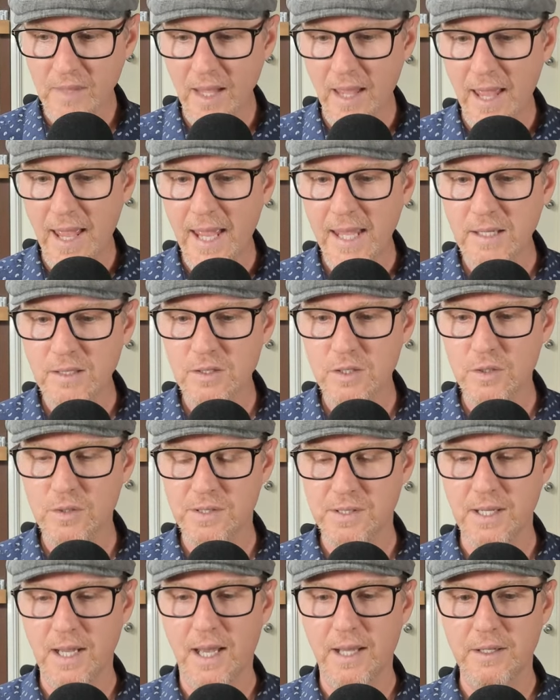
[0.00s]
and you
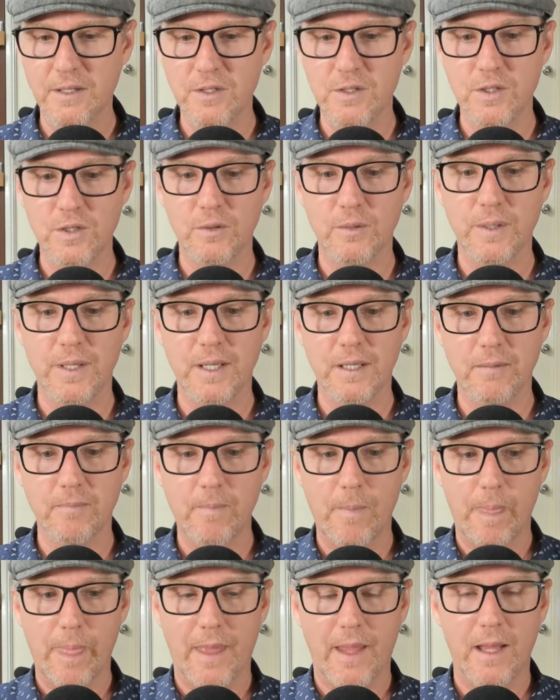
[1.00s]
started doing
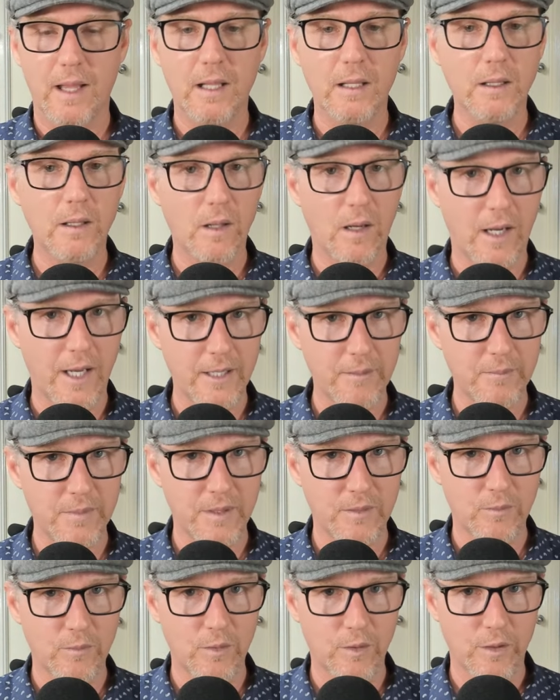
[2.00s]

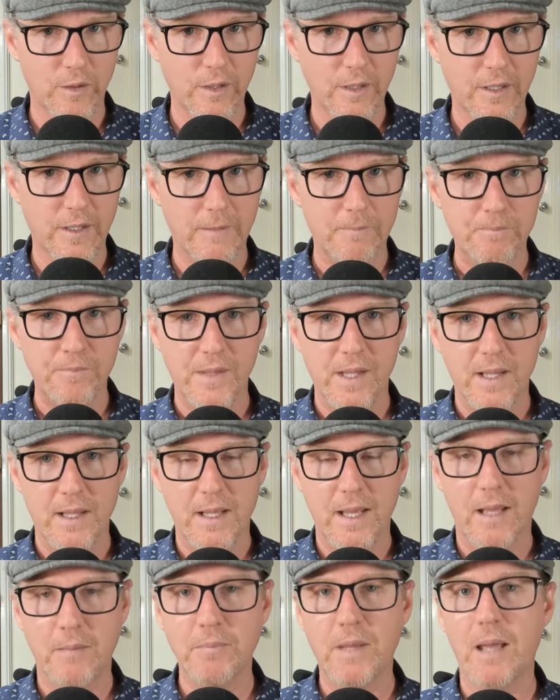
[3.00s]
alignment work,
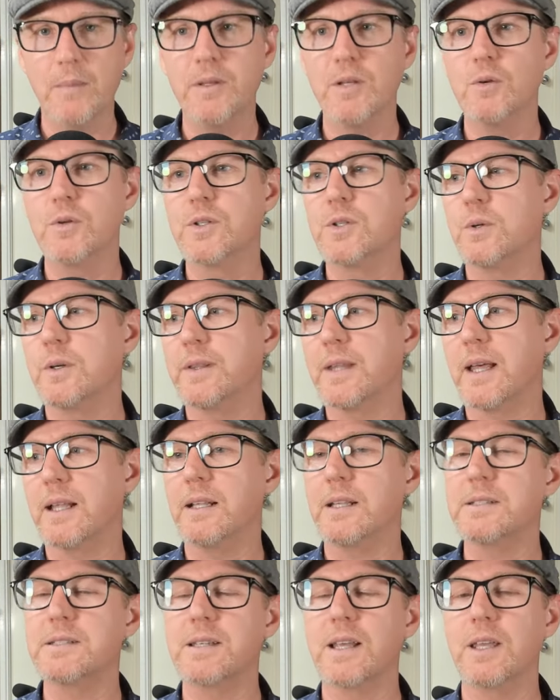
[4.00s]
And maybe you're doing that,
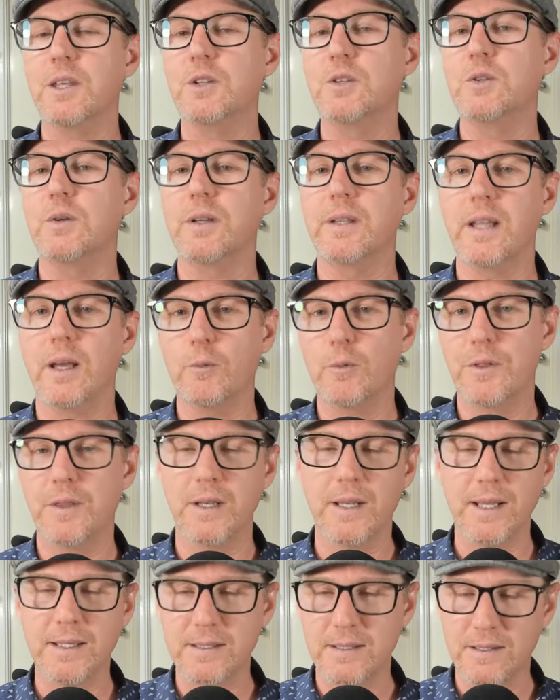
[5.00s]
let's say you're doing that with
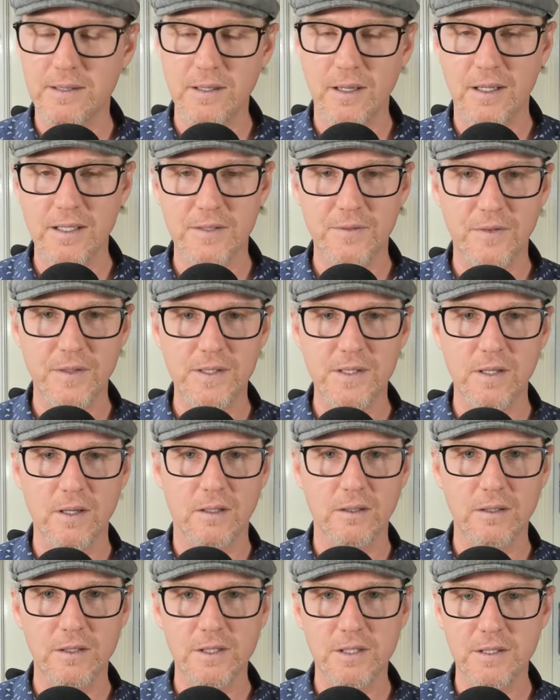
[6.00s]
an exercise
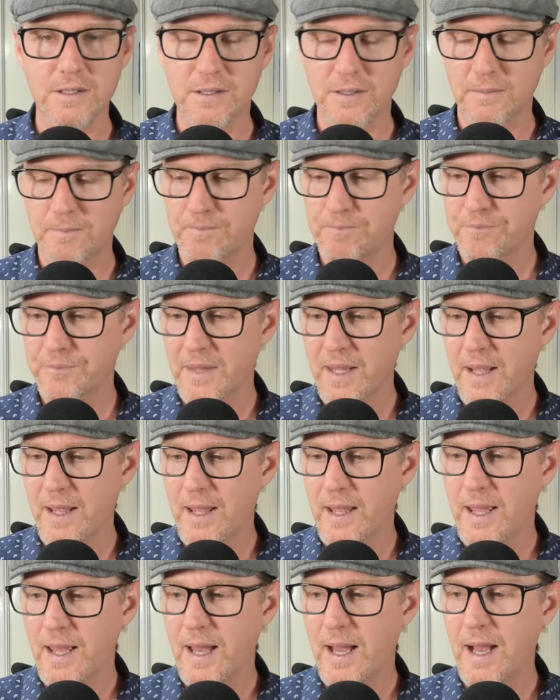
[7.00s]
physiologist
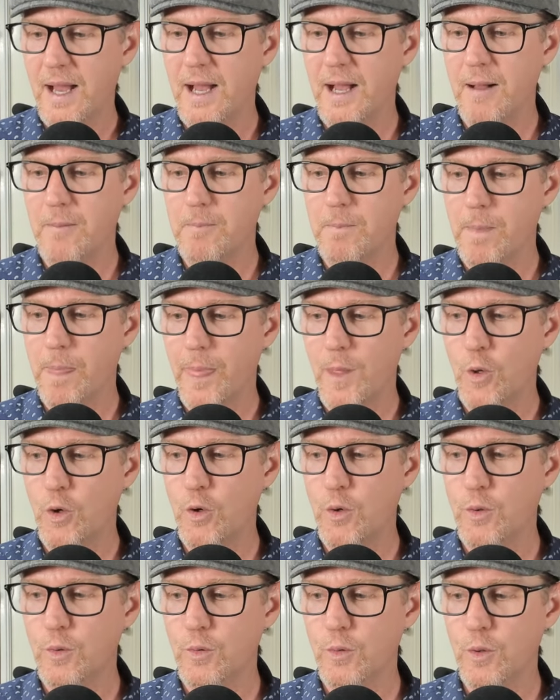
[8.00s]
um,
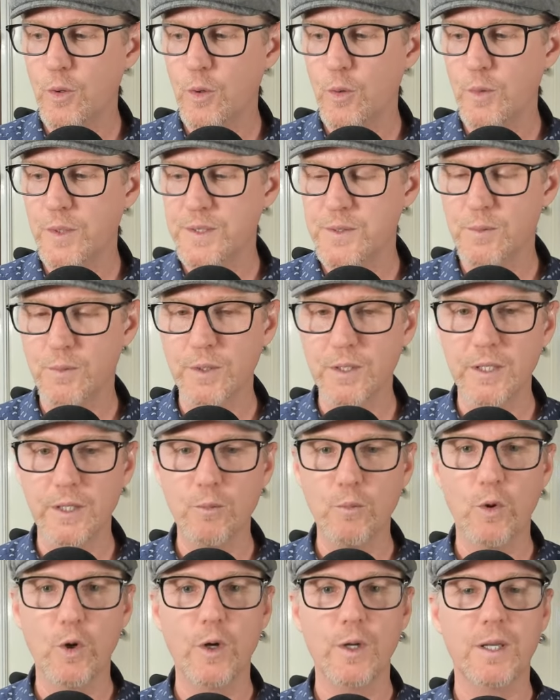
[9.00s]
who, who is really
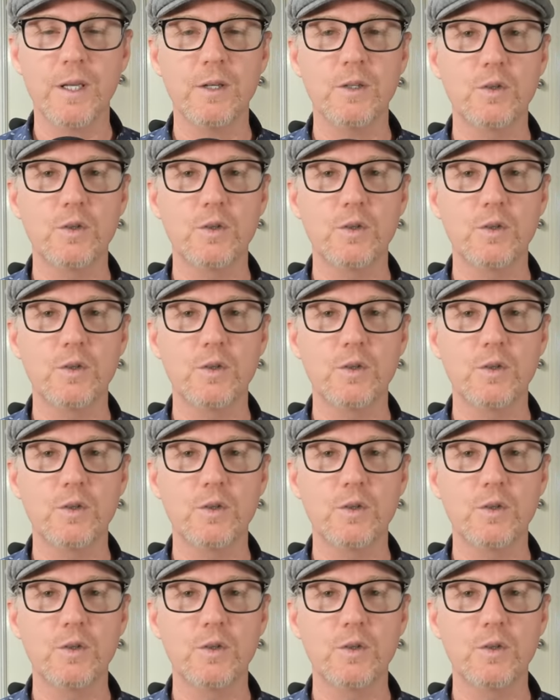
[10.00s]
working